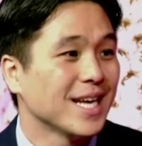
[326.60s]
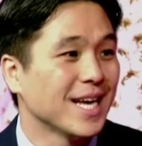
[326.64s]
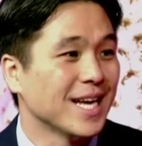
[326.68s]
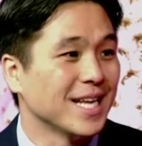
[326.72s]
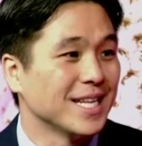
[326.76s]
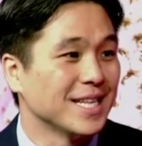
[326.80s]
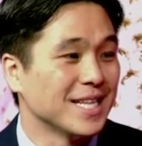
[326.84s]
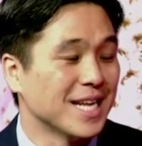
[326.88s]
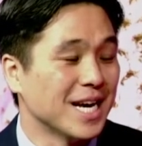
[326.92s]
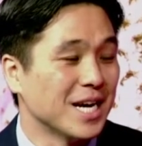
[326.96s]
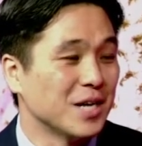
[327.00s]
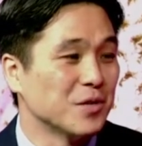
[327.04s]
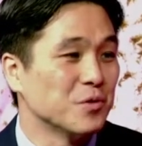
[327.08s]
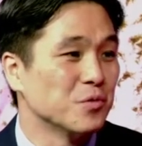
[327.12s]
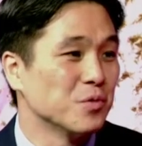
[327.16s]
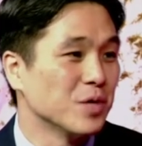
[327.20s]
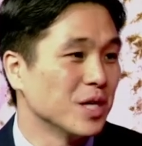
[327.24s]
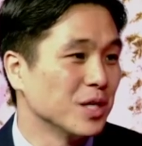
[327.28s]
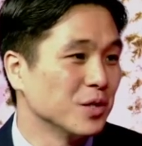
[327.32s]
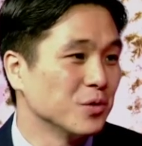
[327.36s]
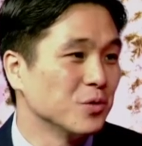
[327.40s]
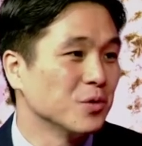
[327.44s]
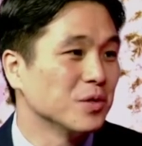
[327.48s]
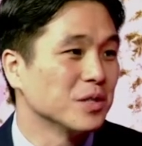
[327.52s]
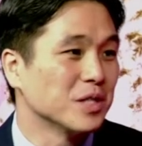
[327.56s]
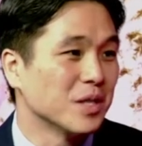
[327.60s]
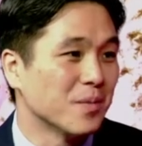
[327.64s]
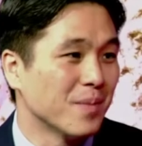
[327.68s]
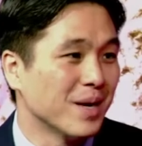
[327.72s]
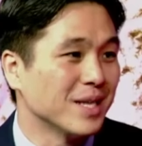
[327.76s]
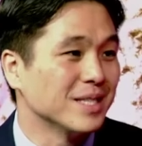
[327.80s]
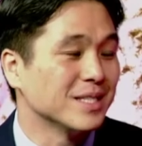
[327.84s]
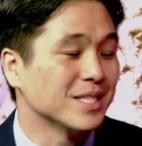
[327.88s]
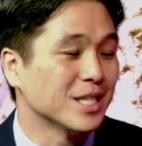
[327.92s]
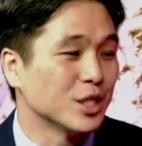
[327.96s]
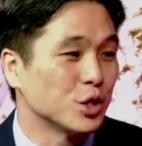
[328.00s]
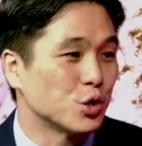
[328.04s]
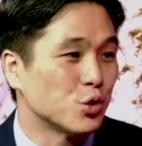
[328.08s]
and now we are doing the
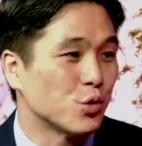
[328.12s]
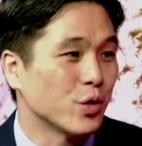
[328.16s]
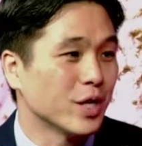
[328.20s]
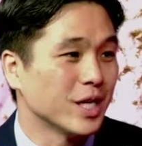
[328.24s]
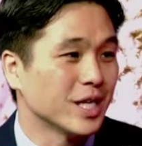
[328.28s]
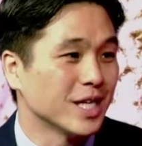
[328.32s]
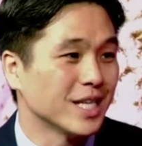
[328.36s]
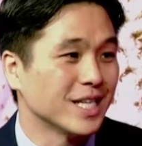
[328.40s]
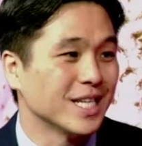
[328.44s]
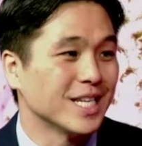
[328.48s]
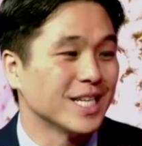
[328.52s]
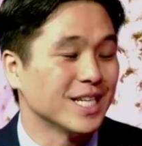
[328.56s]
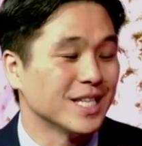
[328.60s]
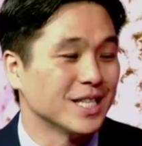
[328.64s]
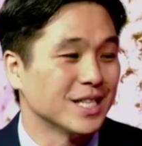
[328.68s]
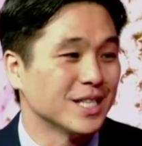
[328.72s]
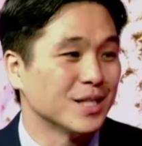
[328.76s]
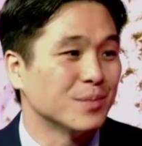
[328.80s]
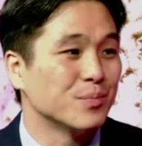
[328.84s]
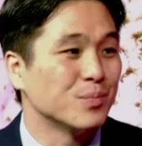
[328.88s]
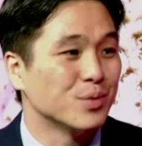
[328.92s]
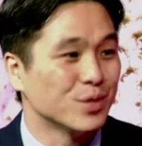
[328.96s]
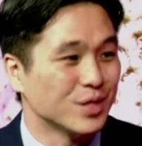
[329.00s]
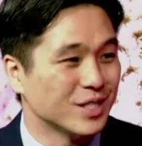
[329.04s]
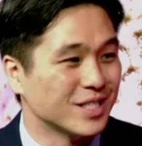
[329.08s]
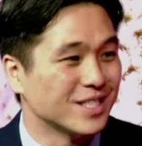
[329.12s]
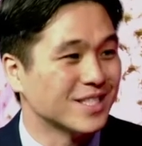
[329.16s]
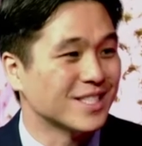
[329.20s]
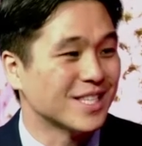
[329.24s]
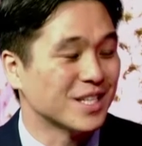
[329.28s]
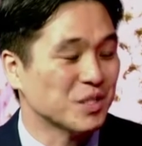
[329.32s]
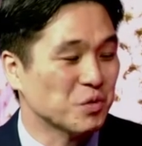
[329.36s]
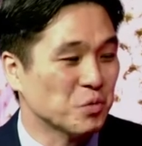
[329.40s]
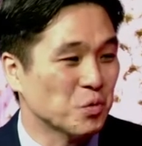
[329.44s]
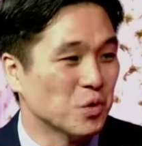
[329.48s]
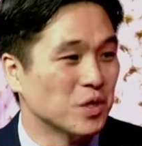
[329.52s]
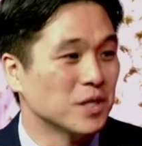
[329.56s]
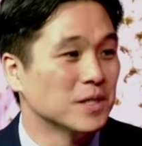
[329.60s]
mindset training in the prisons
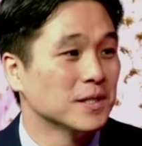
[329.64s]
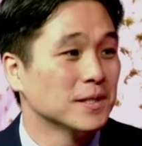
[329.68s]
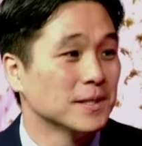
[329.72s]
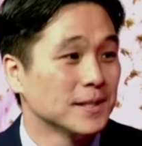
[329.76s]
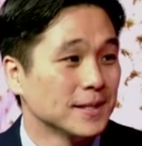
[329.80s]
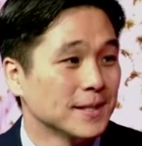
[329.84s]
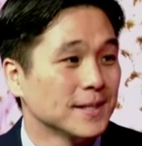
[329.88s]
as well.